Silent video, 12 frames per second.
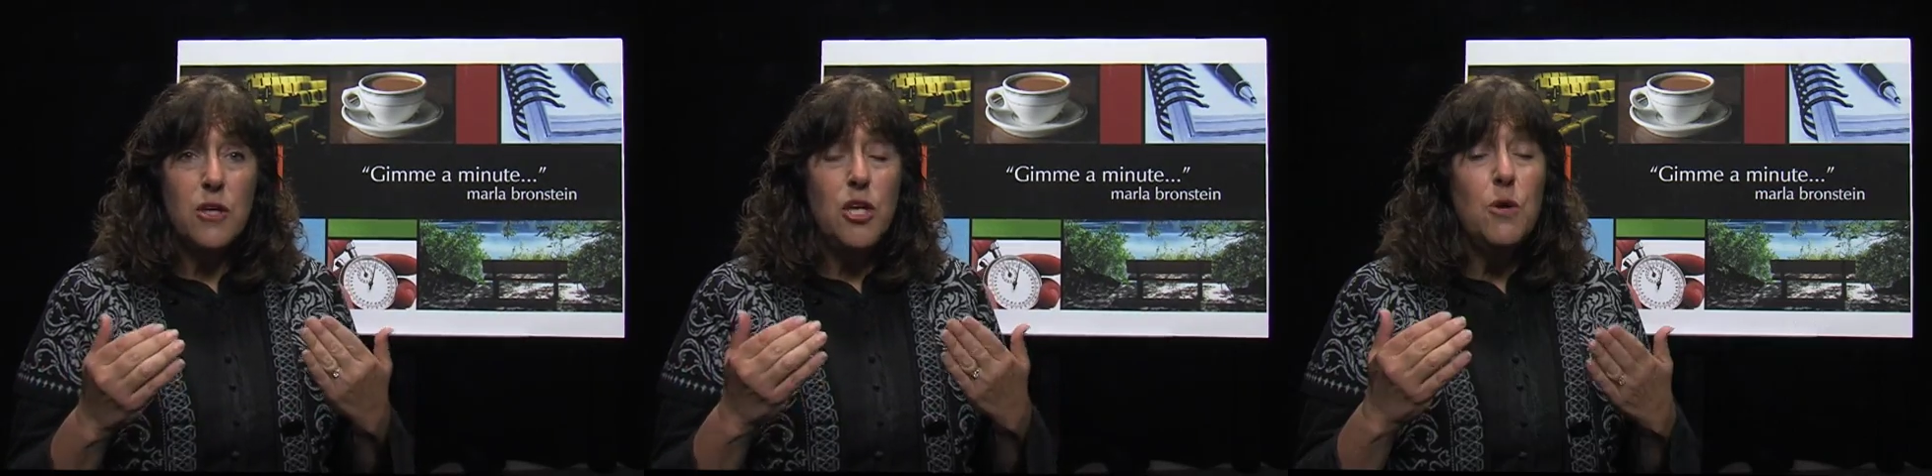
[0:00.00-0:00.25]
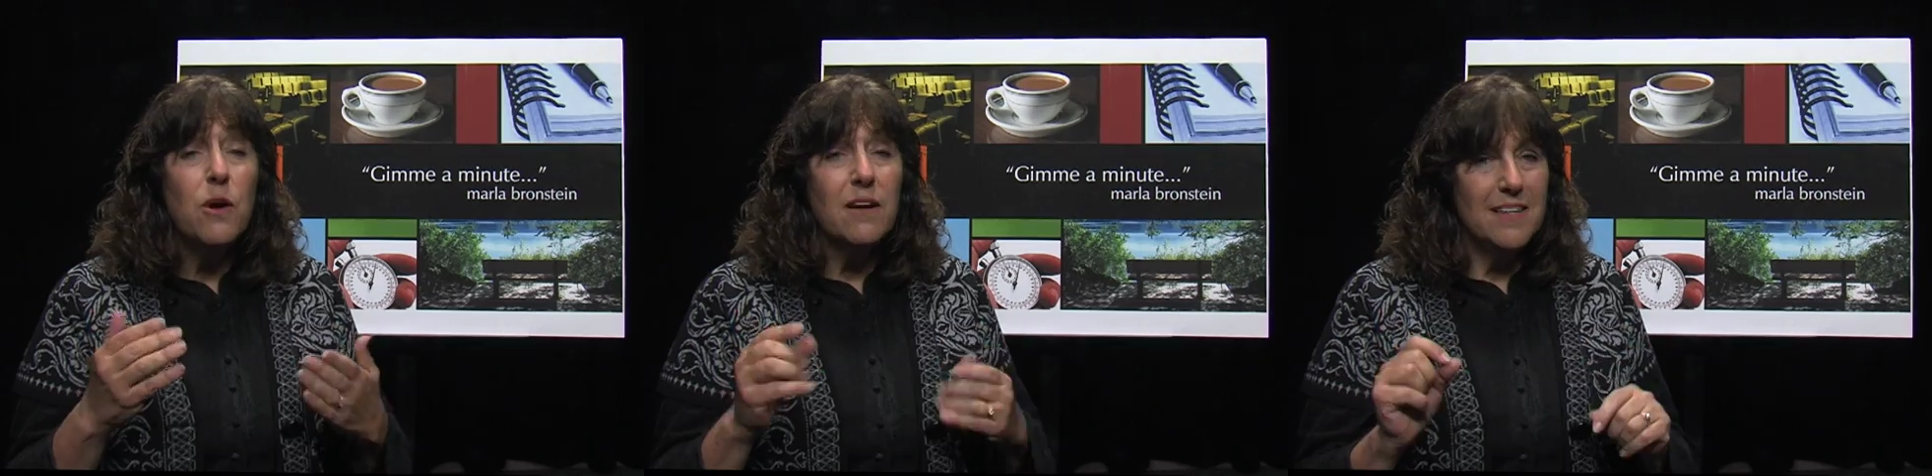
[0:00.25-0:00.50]

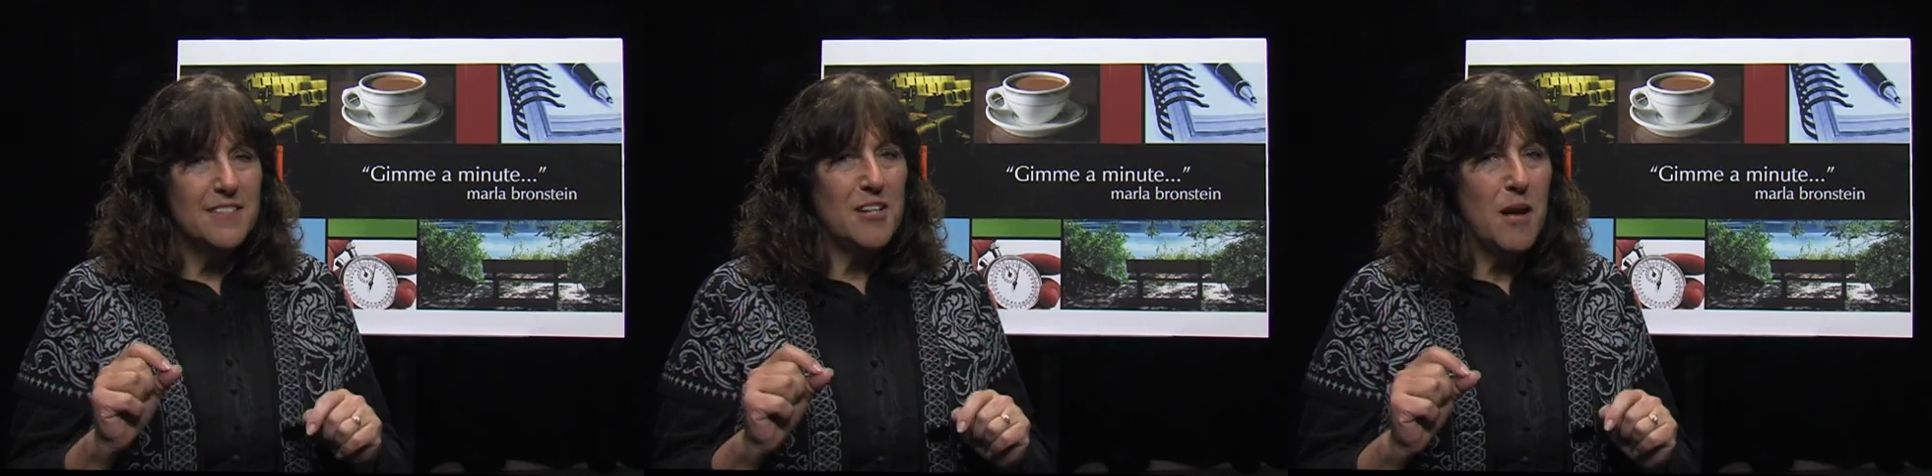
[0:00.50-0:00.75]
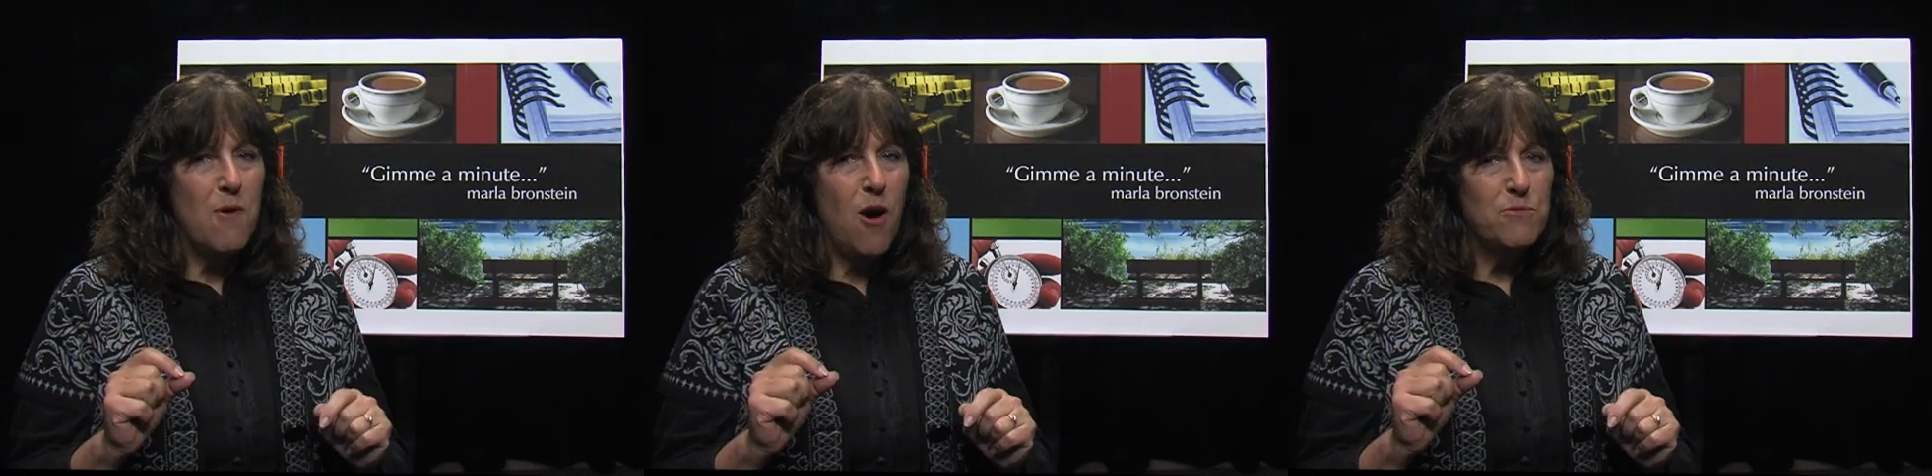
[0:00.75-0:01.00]
You are good to
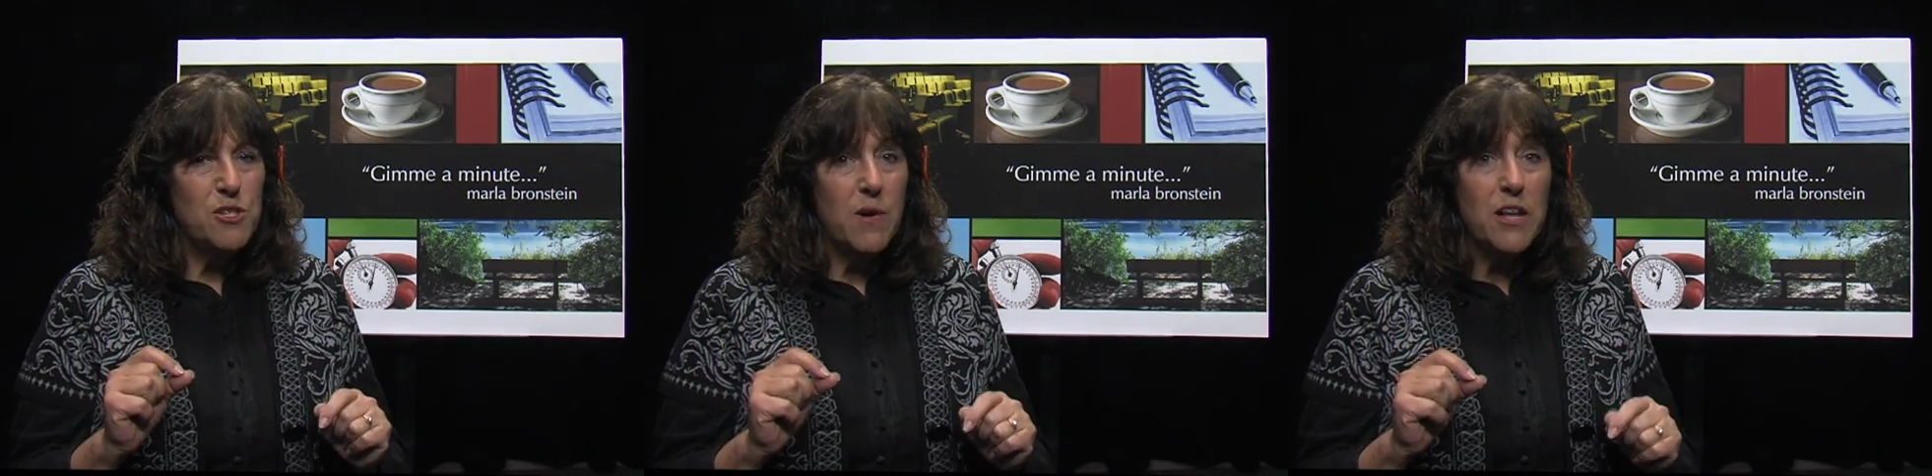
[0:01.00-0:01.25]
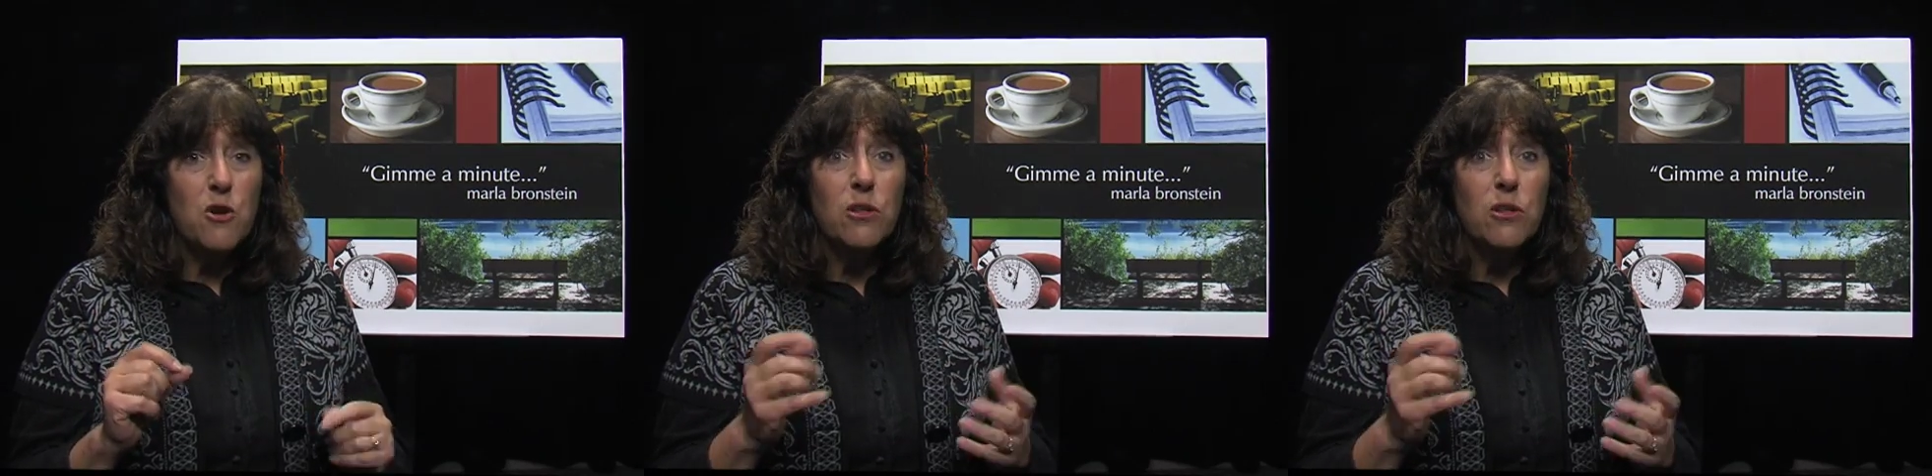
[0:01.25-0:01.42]
come home to, and your